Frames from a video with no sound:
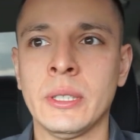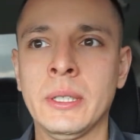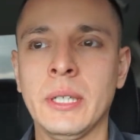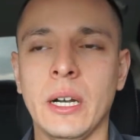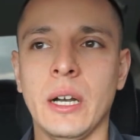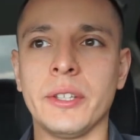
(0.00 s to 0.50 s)

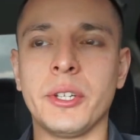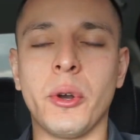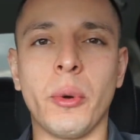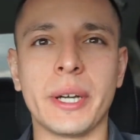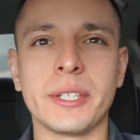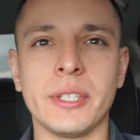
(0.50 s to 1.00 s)
the
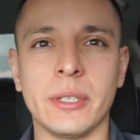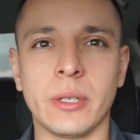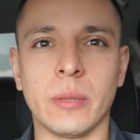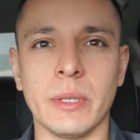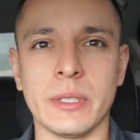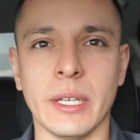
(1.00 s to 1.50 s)
direction that you're
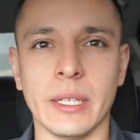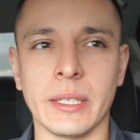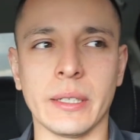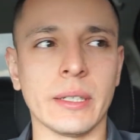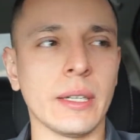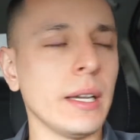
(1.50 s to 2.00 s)
gonna be
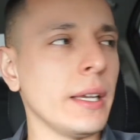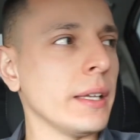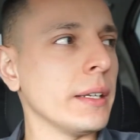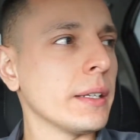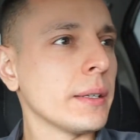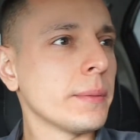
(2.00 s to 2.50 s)
taking. And,